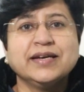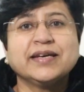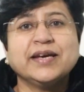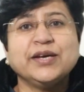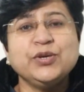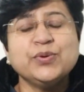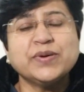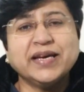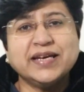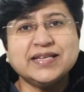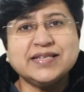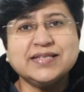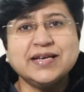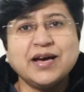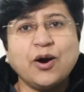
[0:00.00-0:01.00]
Can you
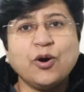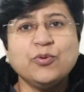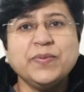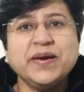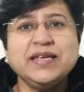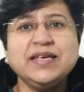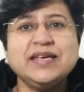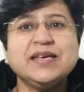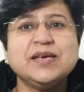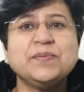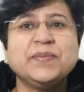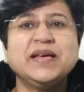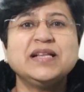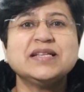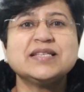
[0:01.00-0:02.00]
guess how many
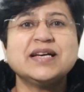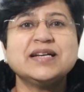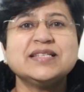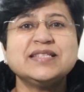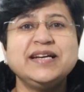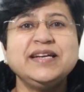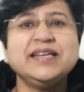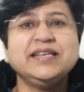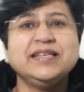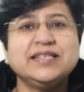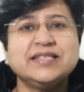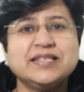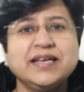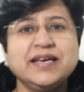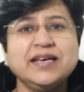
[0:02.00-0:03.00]
emails are sent
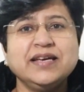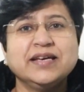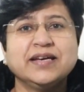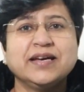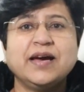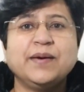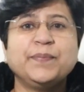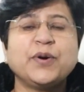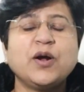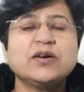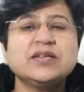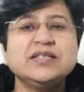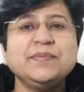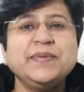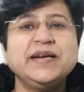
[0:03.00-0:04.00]
each day?
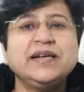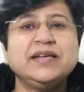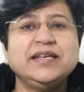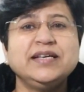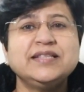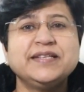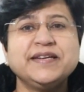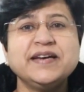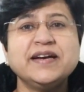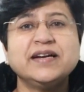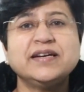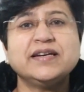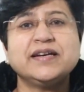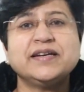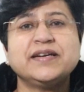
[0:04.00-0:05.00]
Approximately
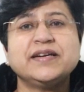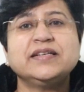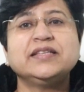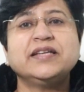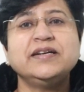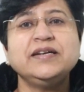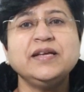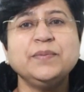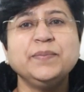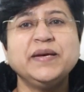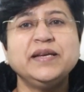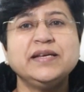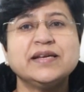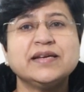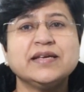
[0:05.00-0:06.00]
330
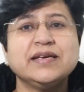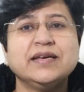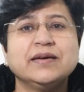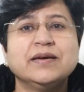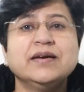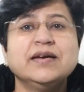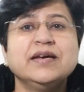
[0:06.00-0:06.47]
billion